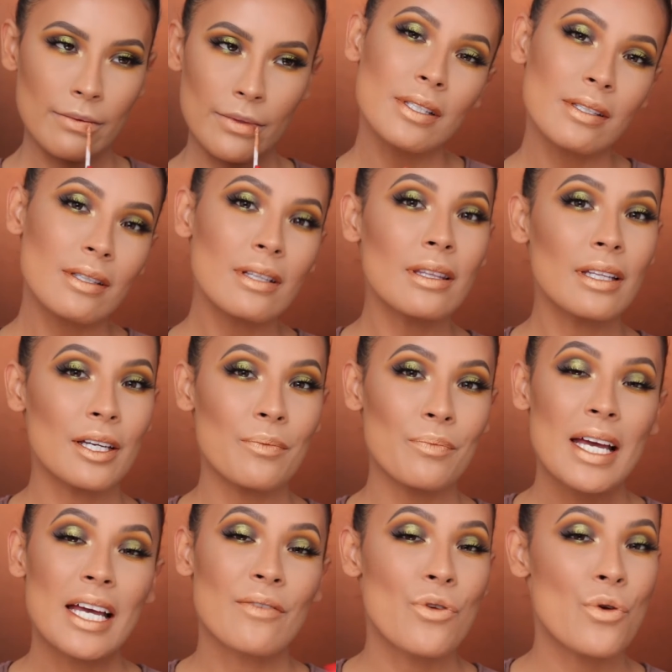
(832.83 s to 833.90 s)
This is the lip.
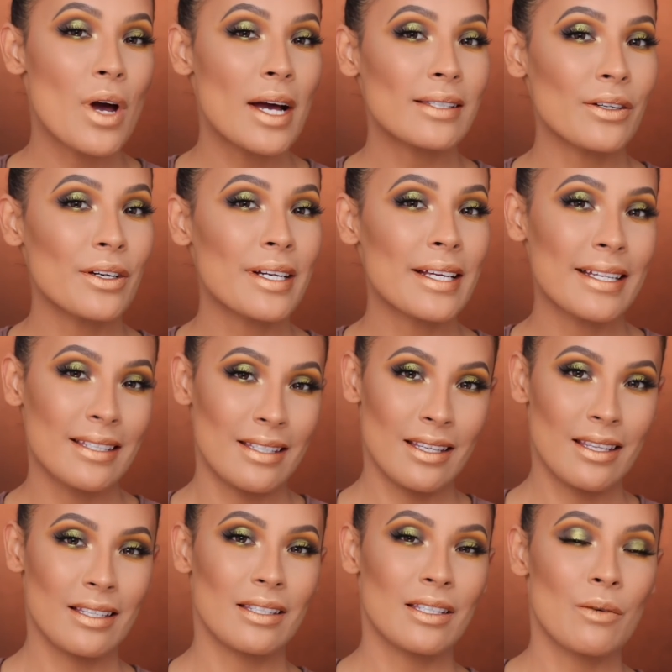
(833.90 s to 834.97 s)
If you guys aren't into
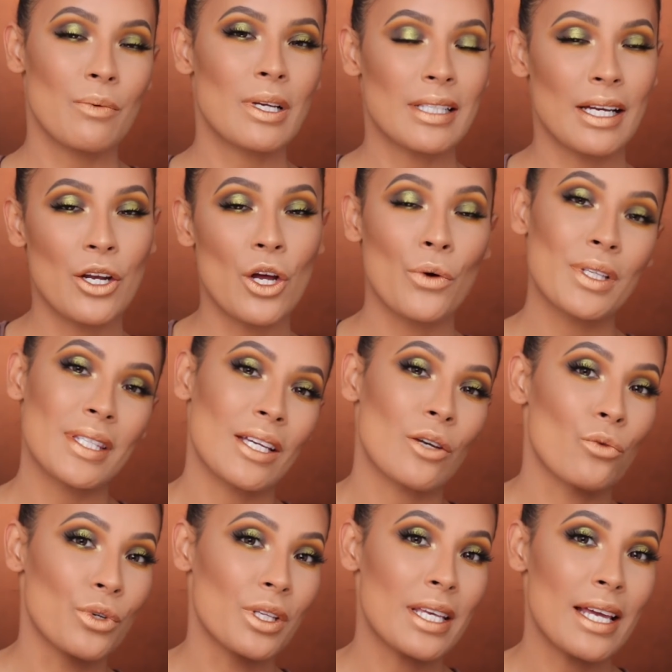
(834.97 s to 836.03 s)
this lip, because I know it's like
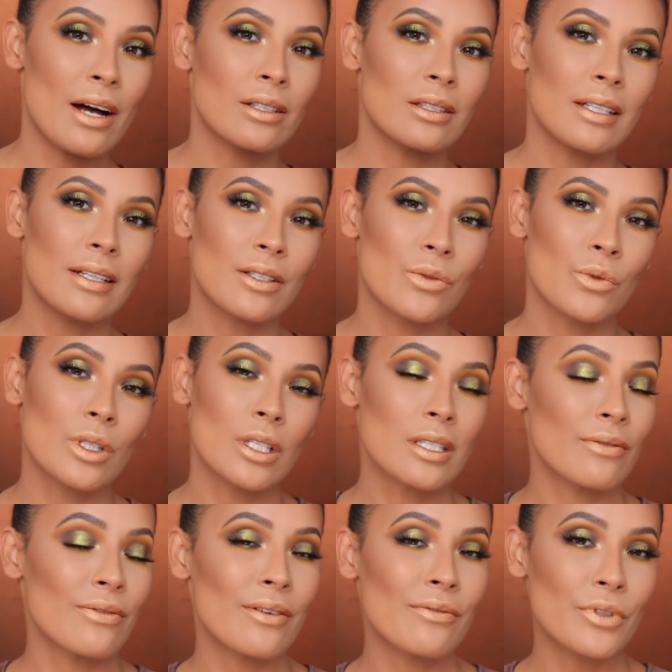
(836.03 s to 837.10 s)
really out there, it's really
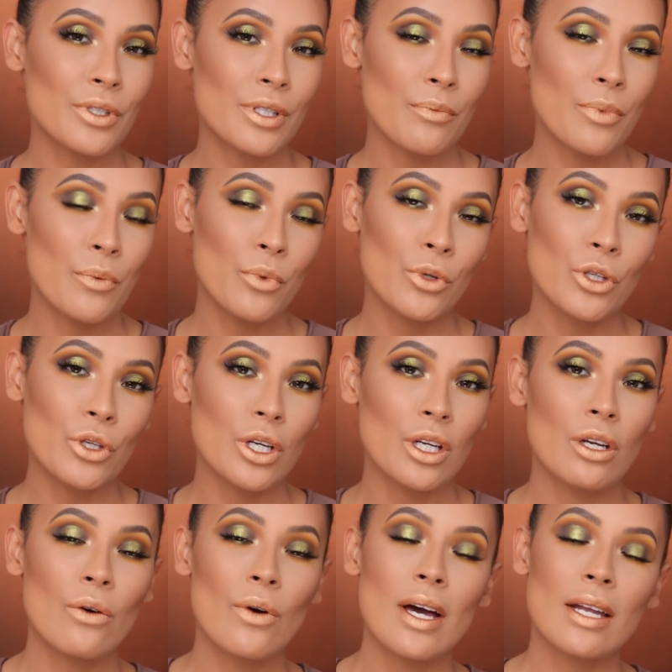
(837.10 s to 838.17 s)
different for some people, you
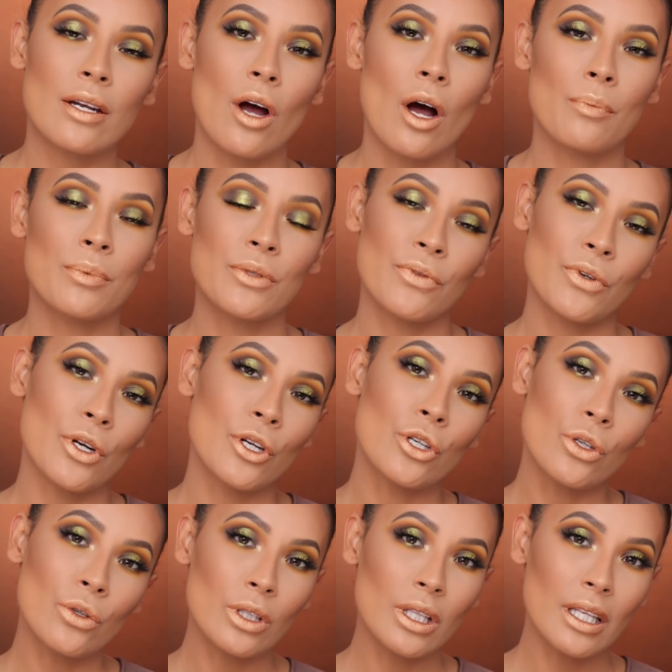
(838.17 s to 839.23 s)
can go ahead and opt for a
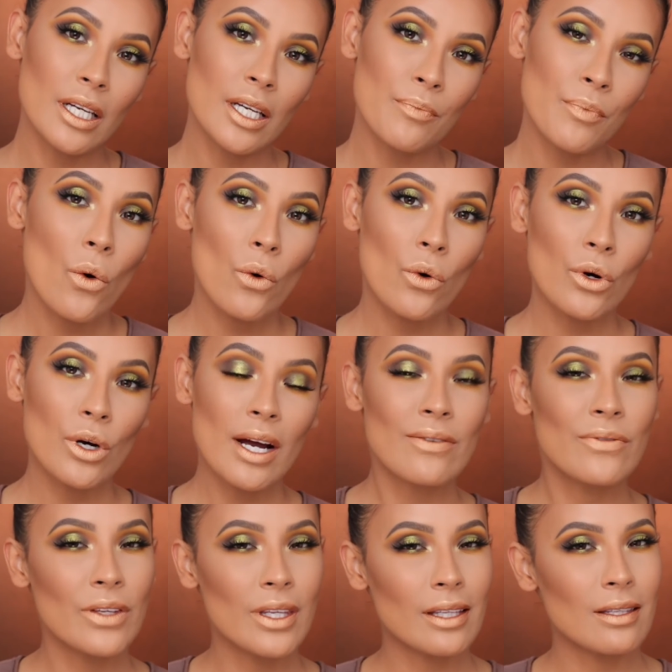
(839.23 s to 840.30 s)
nude lip. Or I
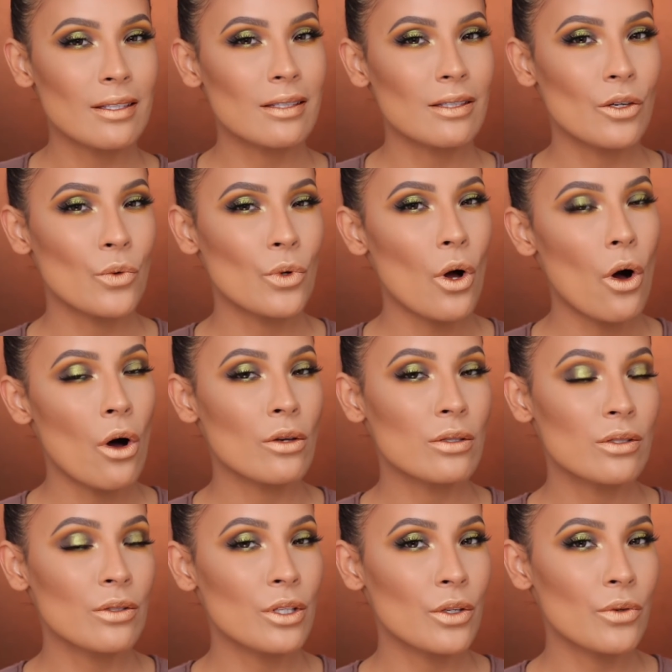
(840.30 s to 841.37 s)
feel like this look will
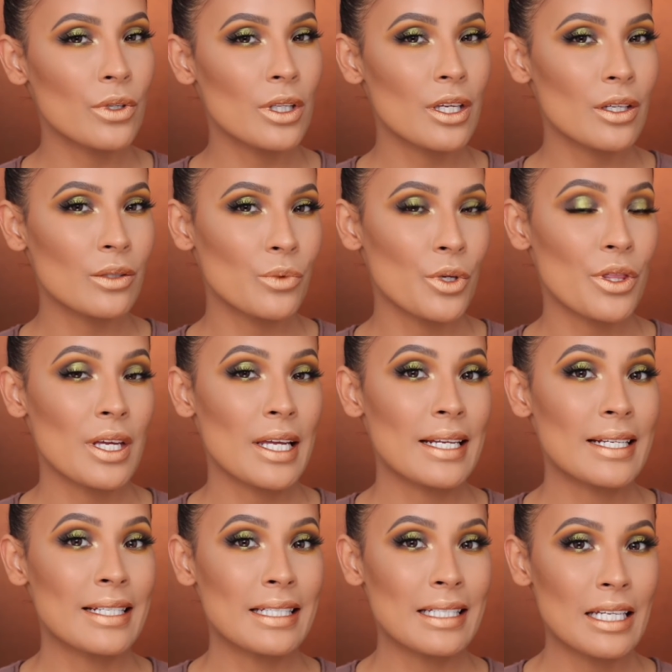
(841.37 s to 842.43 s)
also look really good with
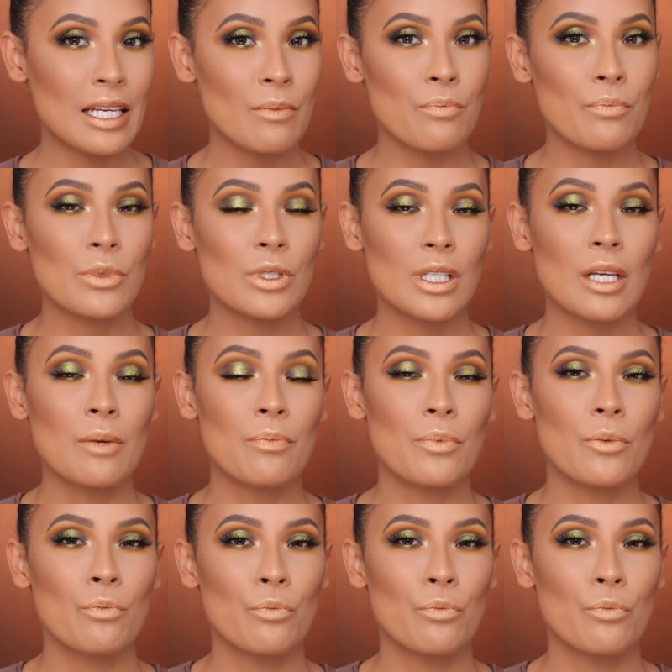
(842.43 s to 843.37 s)
a deep, deep